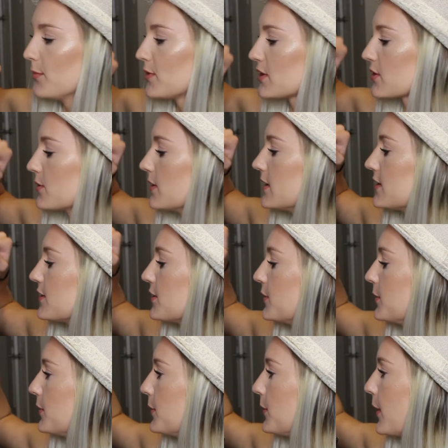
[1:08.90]
I'm just going
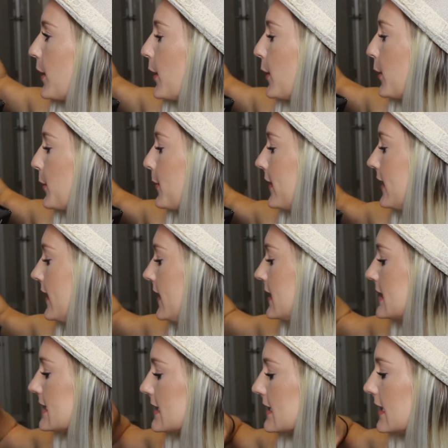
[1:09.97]
to open
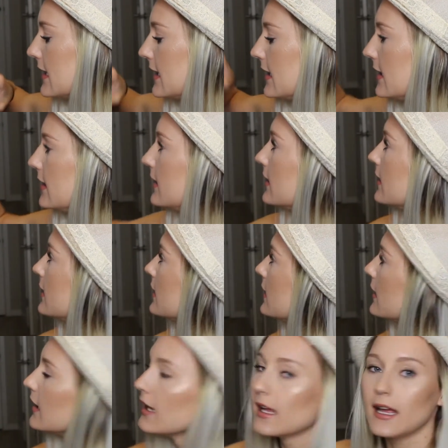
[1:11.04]
it.
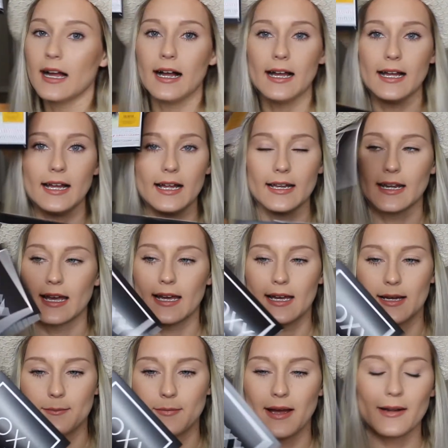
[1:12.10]
And
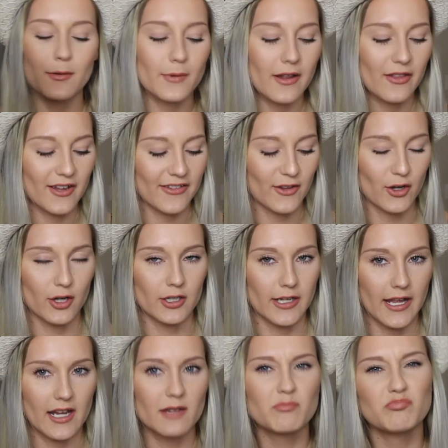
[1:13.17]
I don't want to look at the card
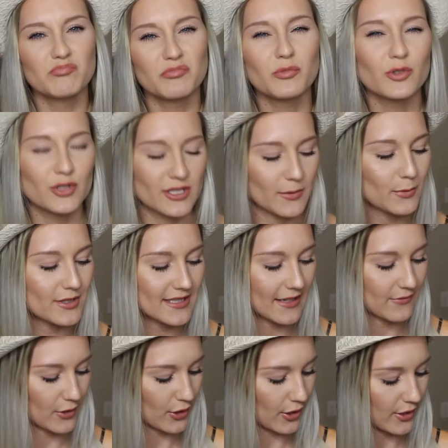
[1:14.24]
yet. We'll
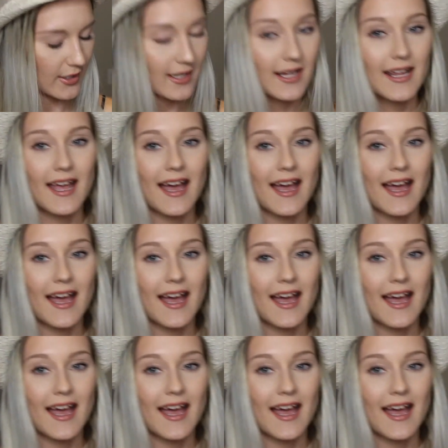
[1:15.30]
save the card.